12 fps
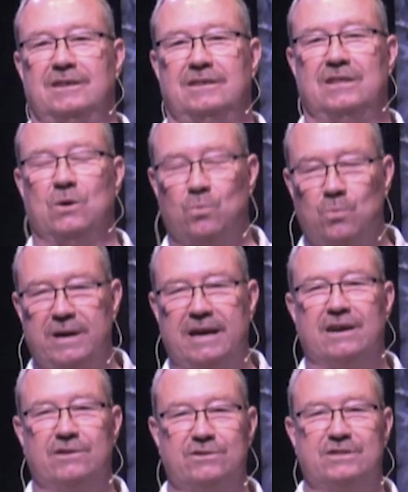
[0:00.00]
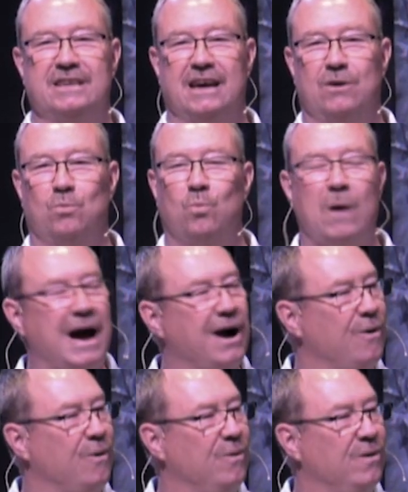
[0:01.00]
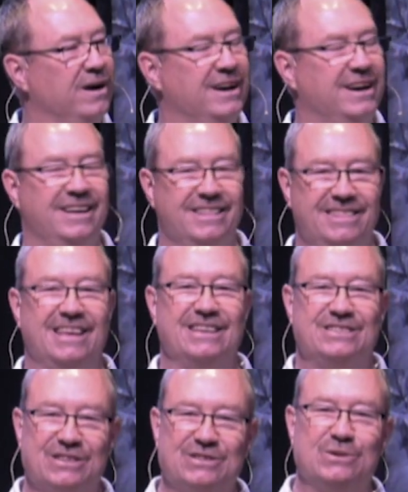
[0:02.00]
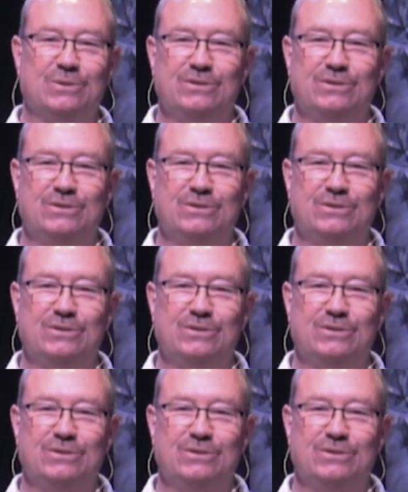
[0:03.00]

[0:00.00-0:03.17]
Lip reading: that we understand, wow, this is who